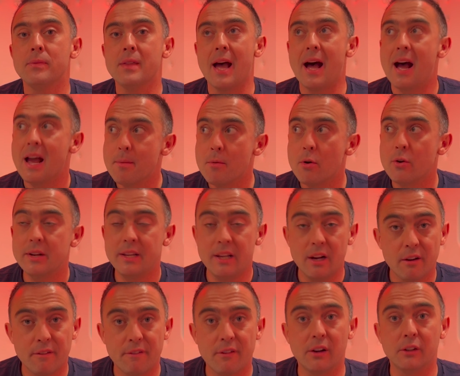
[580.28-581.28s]
I'm on
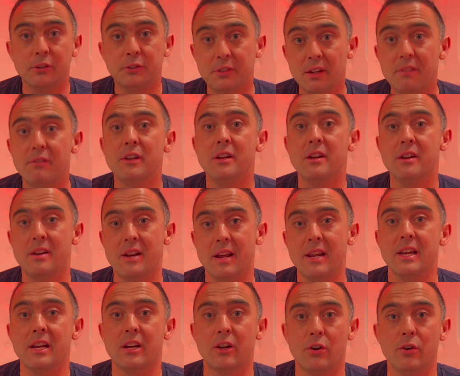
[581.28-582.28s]
here for a
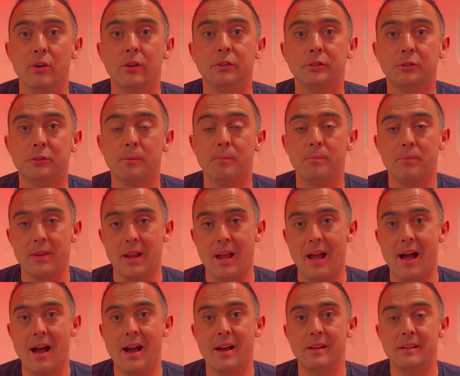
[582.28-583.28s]
7-night cruise
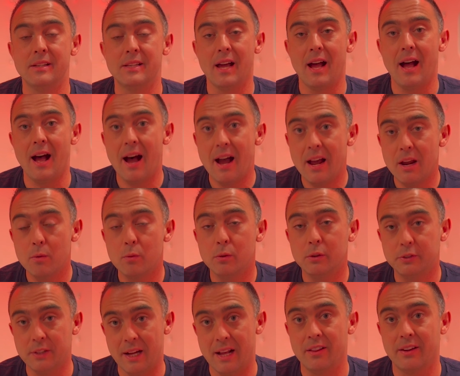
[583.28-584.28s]
and I
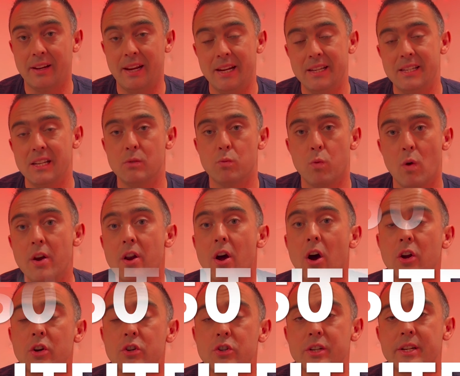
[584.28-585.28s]
was allocated
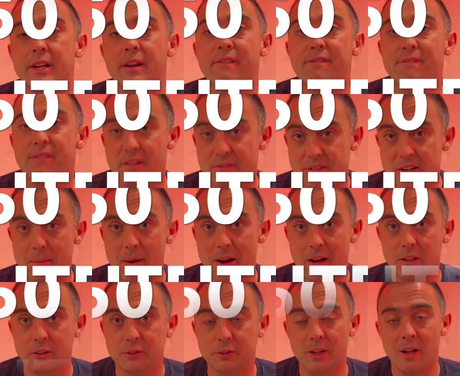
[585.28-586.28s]
150
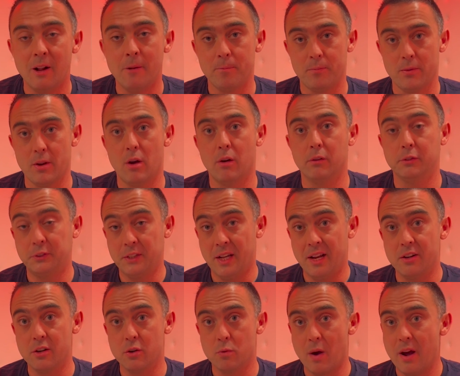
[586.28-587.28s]
minutes of
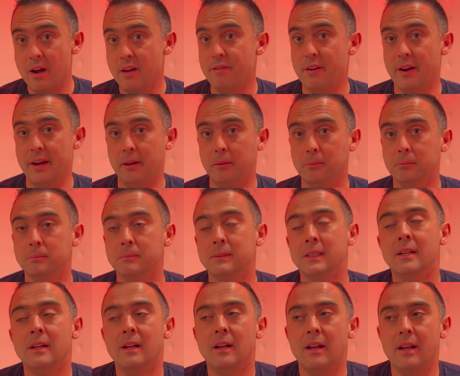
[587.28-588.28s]
standard Wi-Fi.
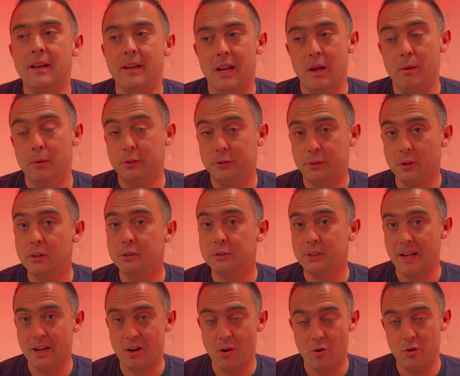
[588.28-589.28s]
Now, as soon as
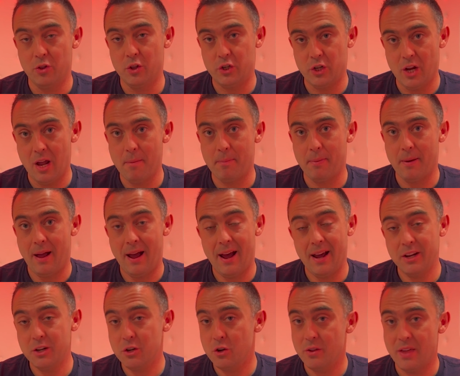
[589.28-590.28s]
I got on the ship,
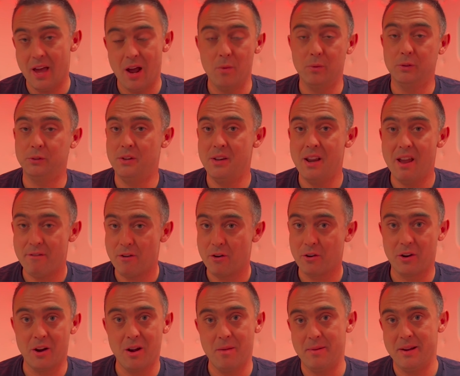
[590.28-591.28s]
I knew that was never
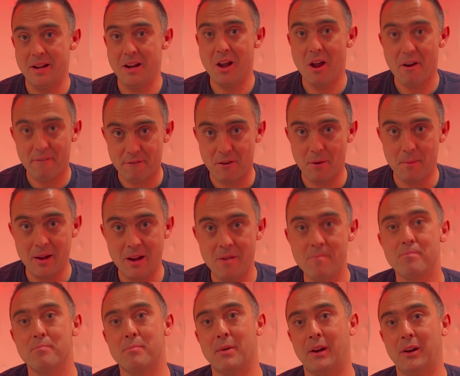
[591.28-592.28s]
going to be enough for me
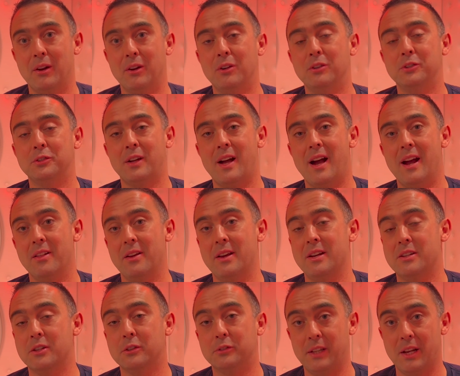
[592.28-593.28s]
because I
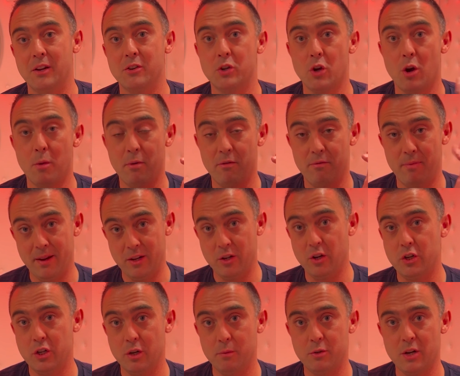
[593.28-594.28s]
like to stay on top of my
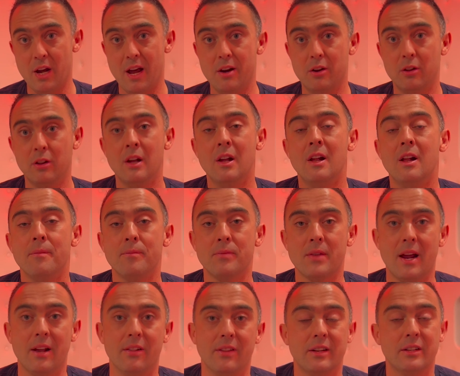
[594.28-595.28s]
YouTube channel
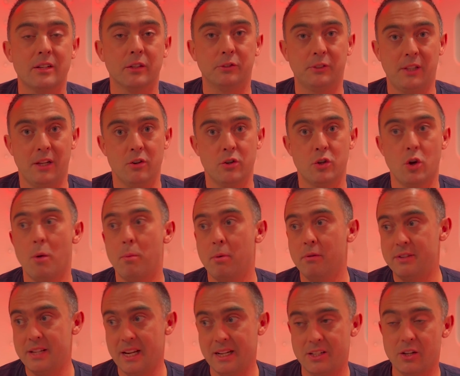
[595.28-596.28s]
I like to stay on top
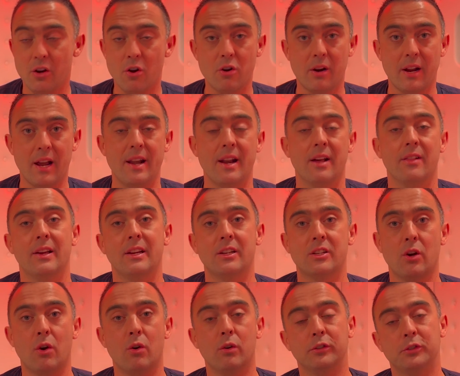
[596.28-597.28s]
of TikTok, and I like
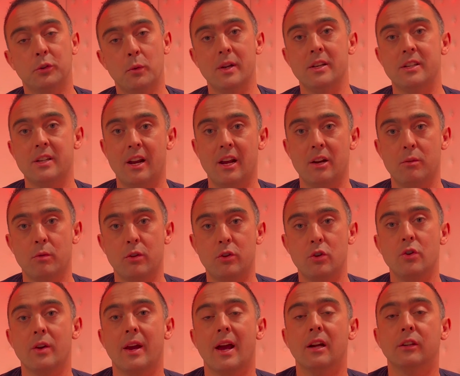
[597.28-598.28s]
to also interact with
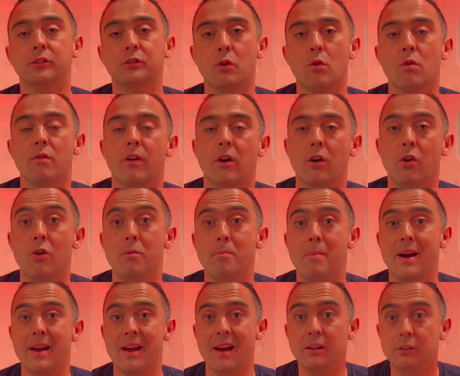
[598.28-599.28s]
you guys over on
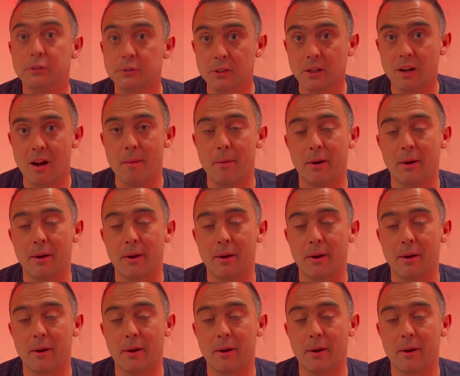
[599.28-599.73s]
my Instagram